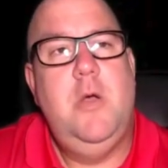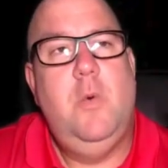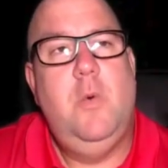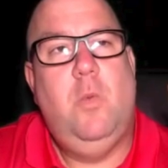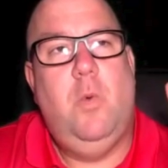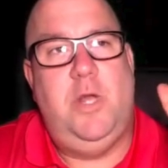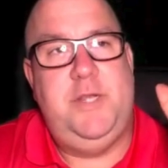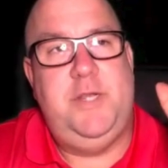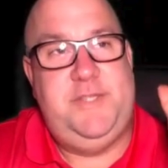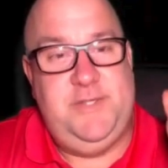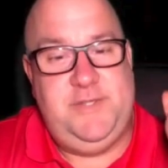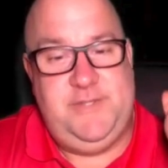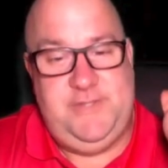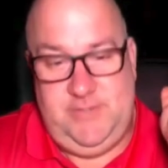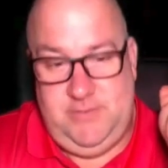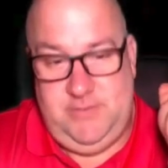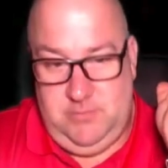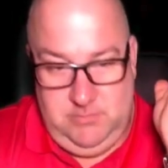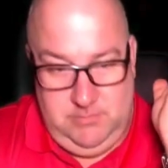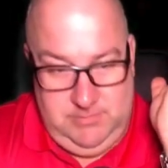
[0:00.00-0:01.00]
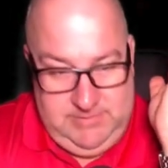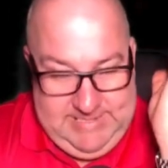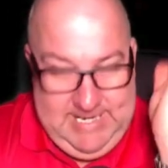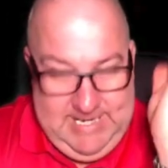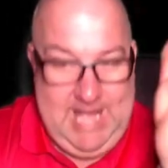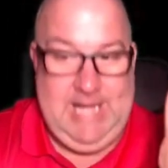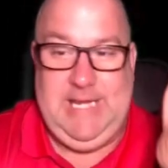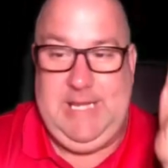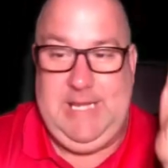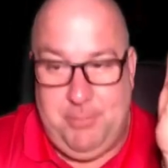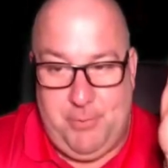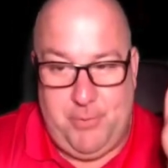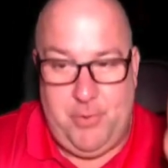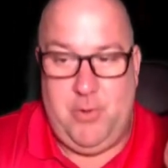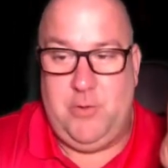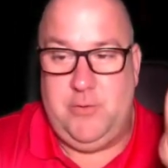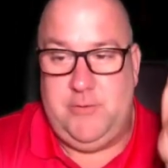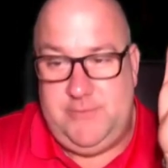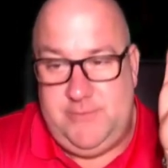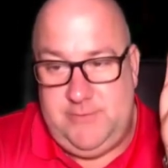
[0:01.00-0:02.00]
What does Dani
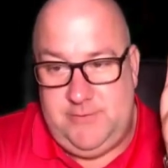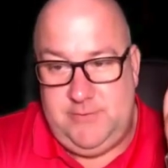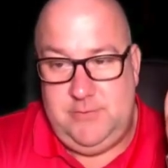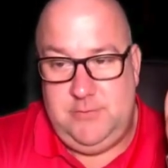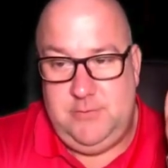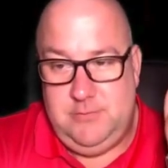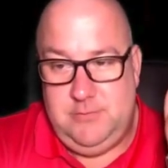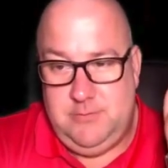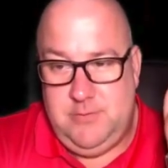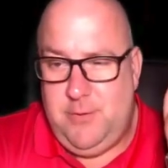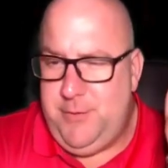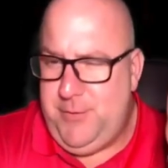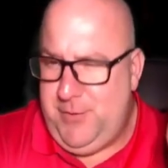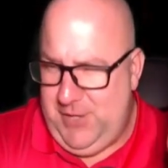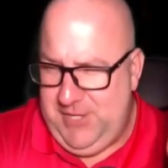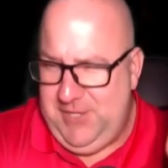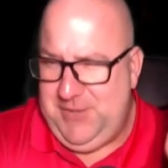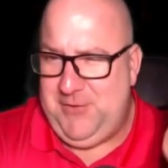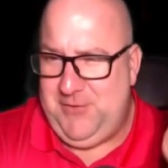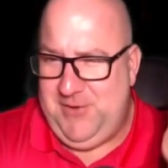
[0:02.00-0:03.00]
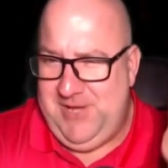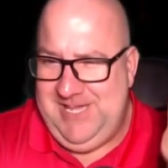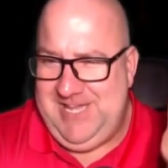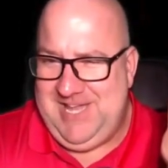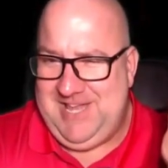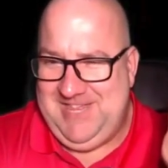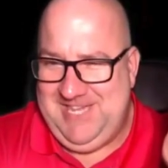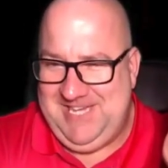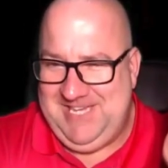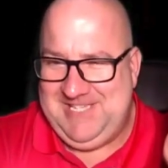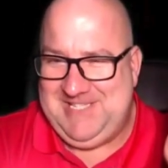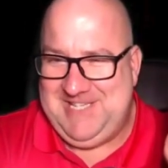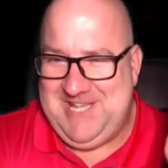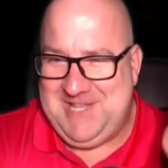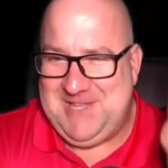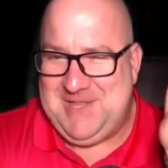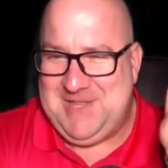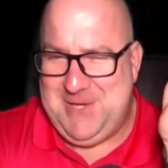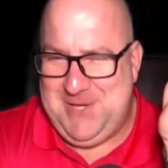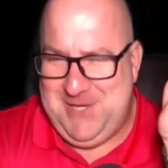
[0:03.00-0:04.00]
Brooks, 33, I think you
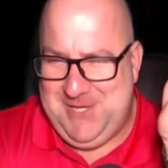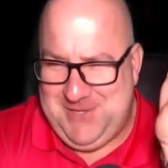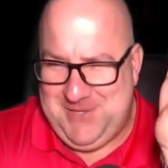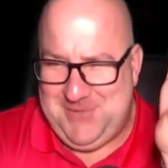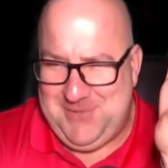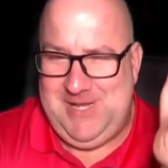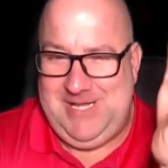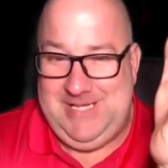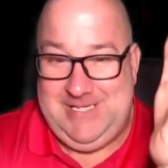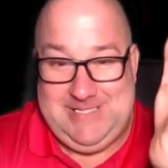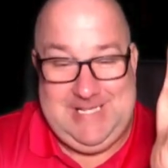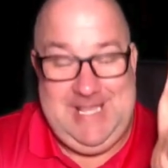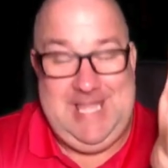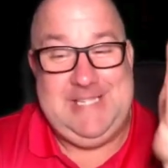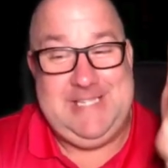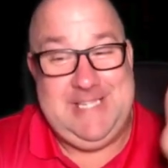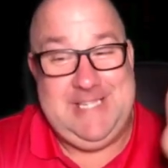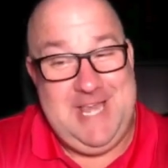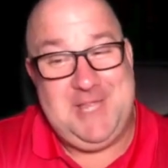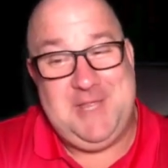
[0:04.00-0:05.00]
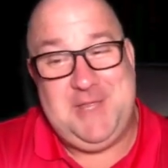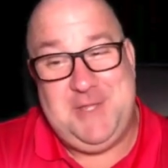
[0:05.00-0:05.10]
said 33, say to that